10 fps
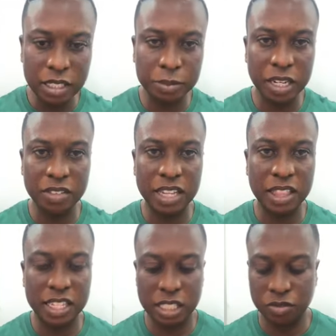It's a bit late in our
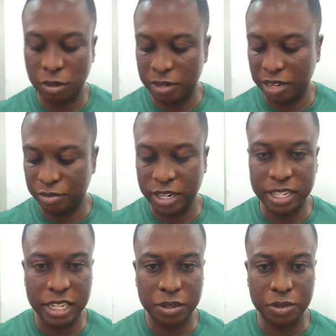Thanksgiving, I'm live
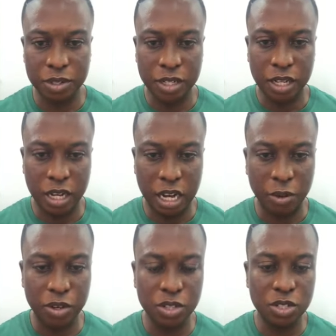right now.
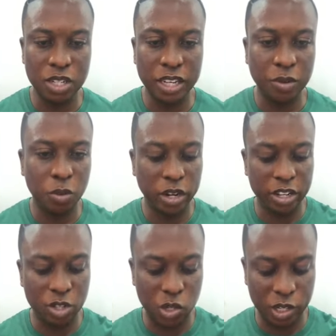How are you today? Where
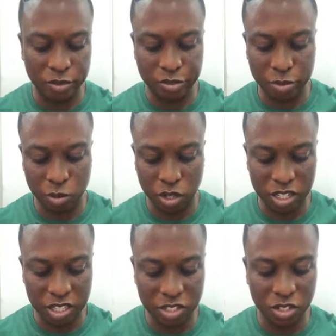are you joining from?
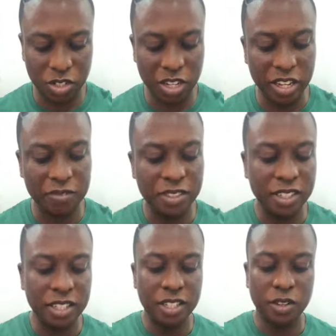What is your name?
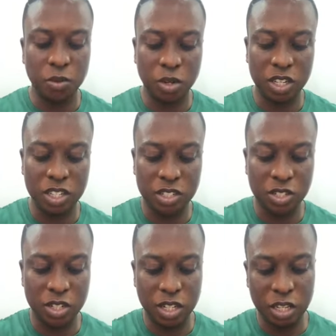What
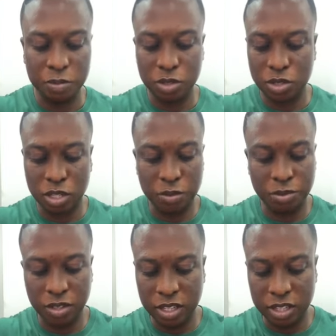is your name?
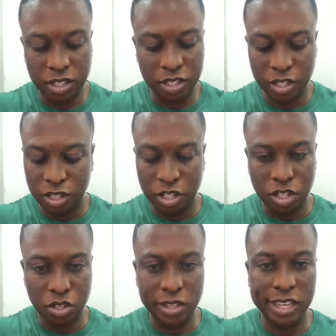Something
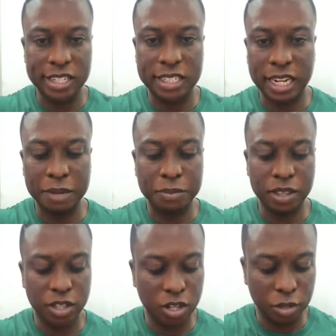you can type
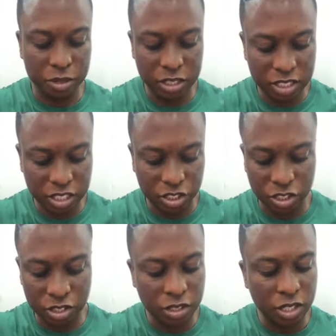in the comment
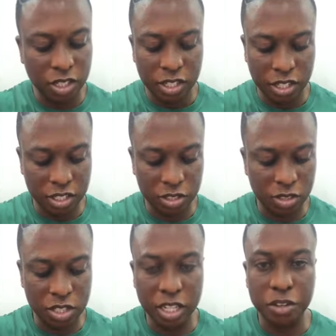section is
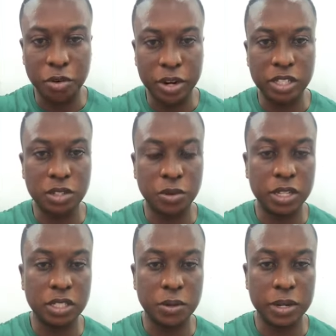to say grace,
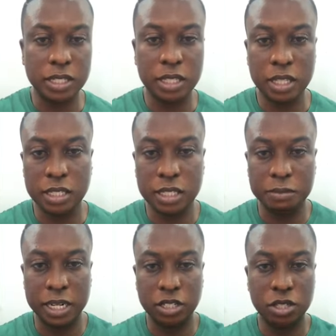grace, grace, this
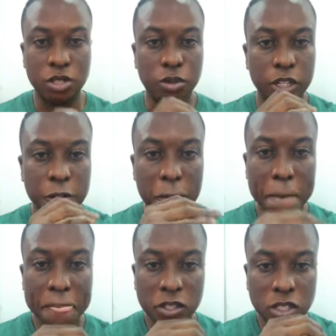is my story.
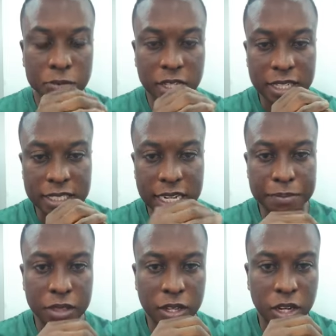Somebody can
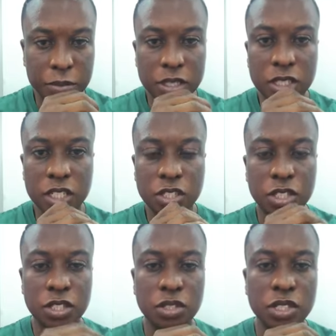type in the comment
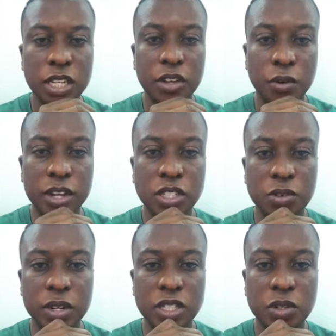section is to say grace,
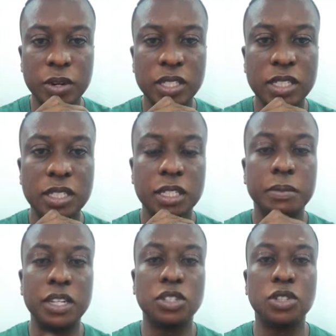grace, grace, this is
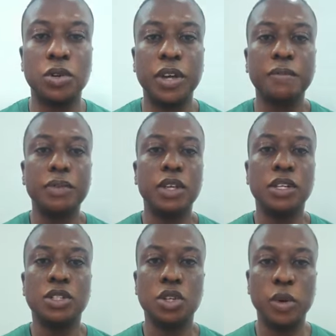my story.
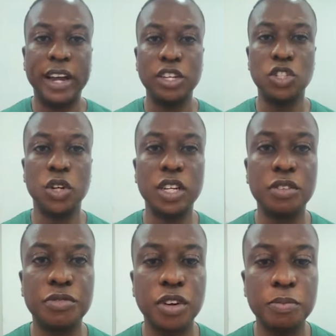So where are you
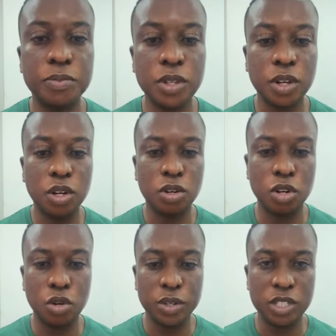joining from? Oh,
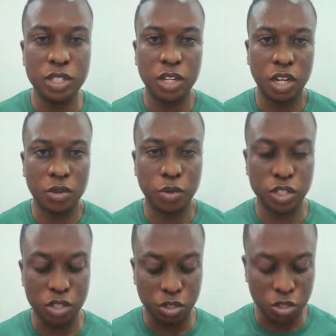glory to God.
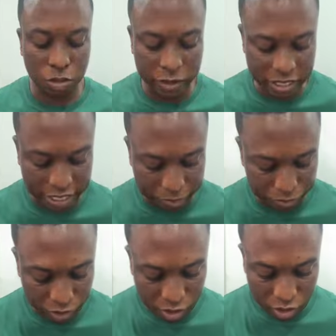We're just going to spend
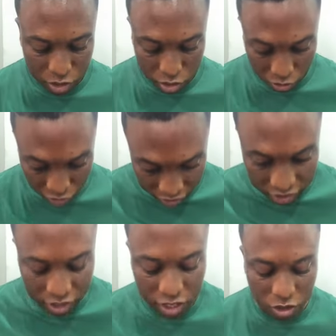time to
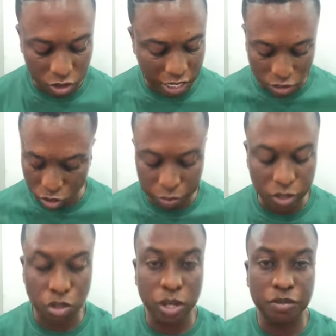thank God. That's what
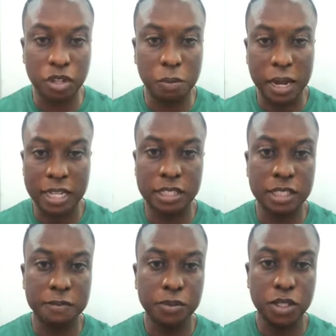we've been doing for the
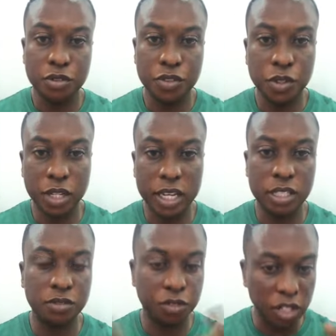past few
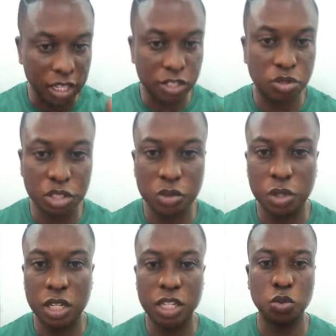days. For the next
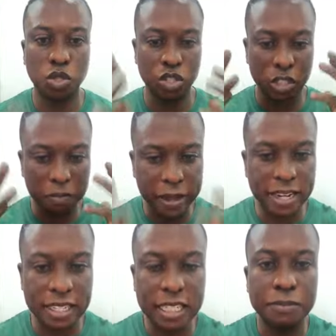21 days, we're just
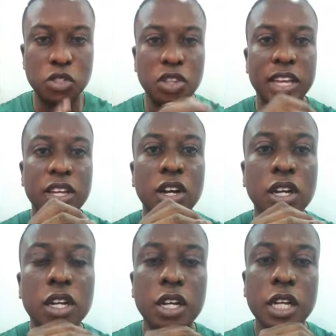spending time to thank
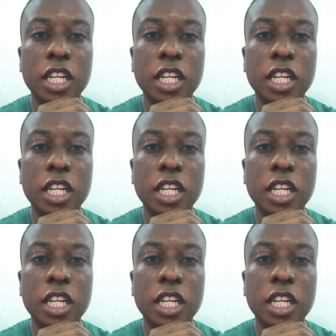God.